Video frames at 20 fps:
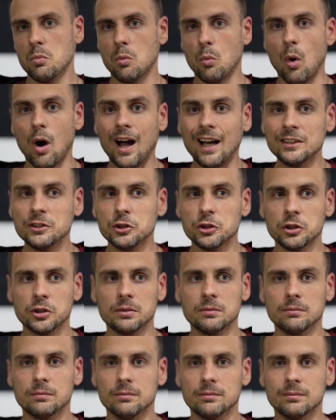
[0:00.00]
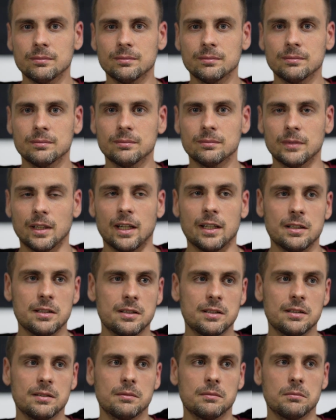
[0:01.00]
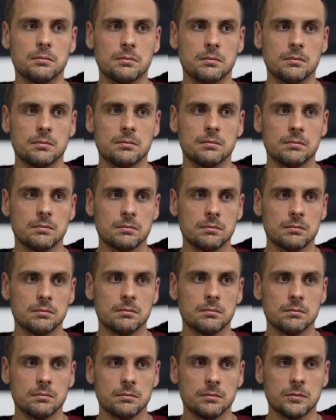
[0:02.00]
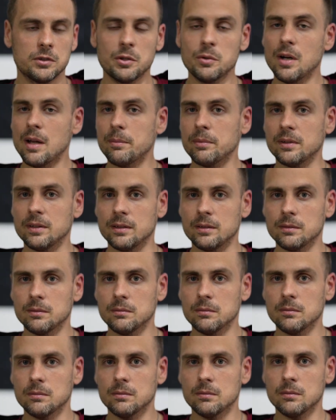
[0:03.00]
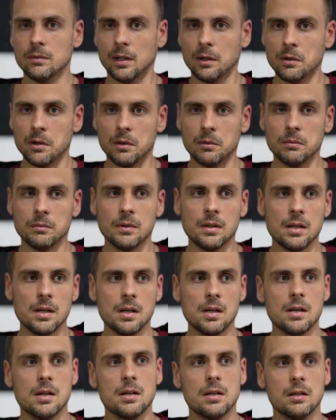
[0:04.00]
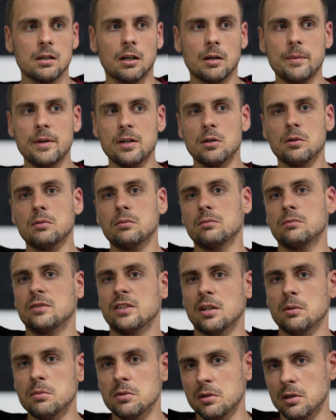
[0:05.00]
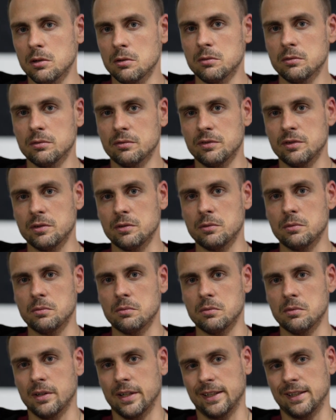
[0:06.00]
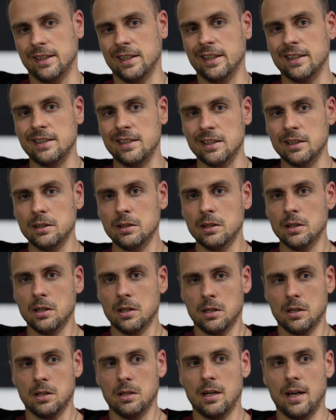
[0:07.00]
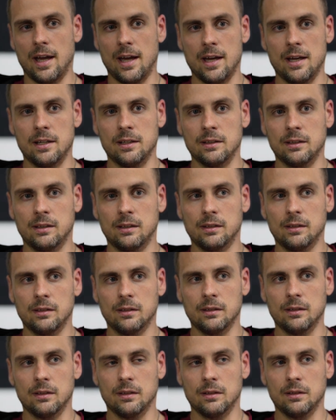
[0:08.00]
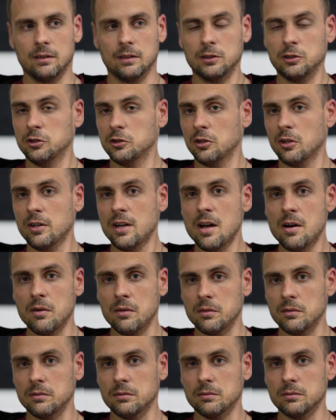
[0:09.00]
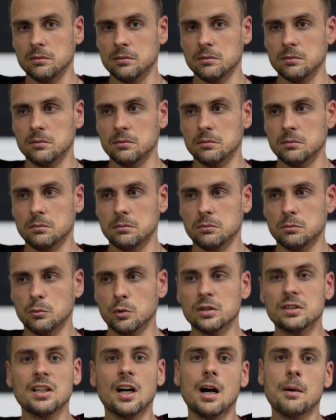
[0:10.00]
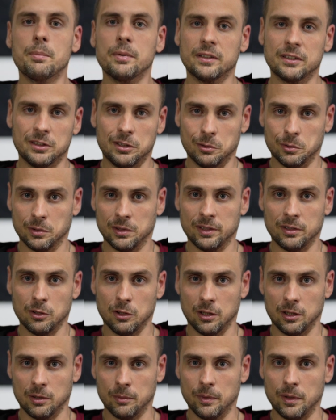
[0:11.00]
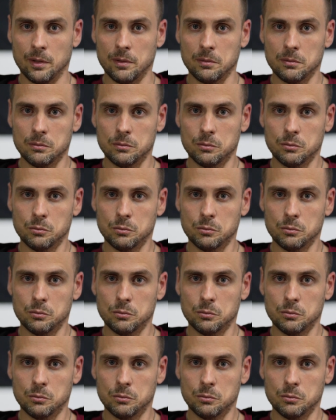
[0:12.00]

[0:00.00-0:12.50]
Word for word: watch and see what happens. I don't know. Let me know down below if you like the idea. And let's start out. What topics do you want to talk about?